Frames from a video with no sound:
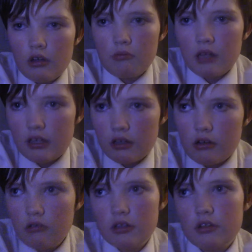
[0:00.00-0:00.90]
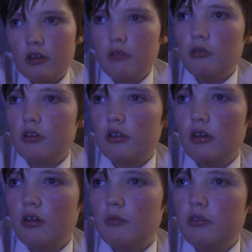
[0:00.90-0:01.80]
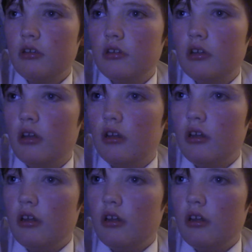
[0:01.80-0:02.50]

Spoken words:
a week ago, I think it was, I uploaded that.